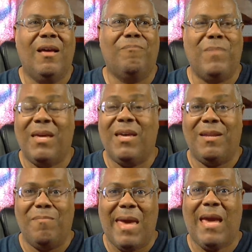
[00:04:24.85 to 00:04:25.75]
Me
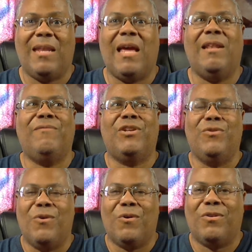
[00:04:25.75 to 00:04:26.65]
in Maine. I lived
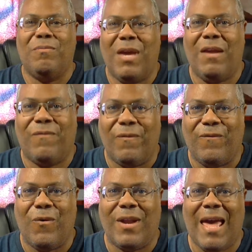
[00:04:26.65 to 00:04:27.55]
in northern Maine for
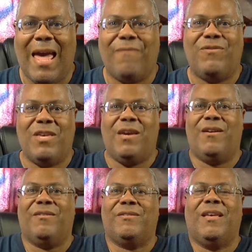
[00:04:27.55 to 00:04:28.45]
four and a half
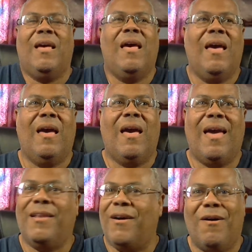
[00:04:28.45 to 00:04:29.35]
years,
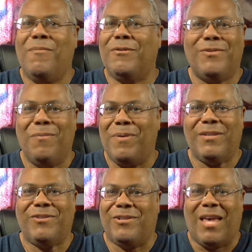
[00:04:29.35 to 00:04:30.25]
and almost no
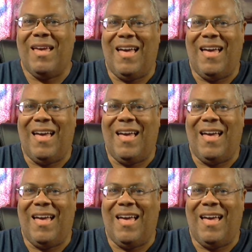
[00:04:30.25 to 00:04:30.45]
pictures,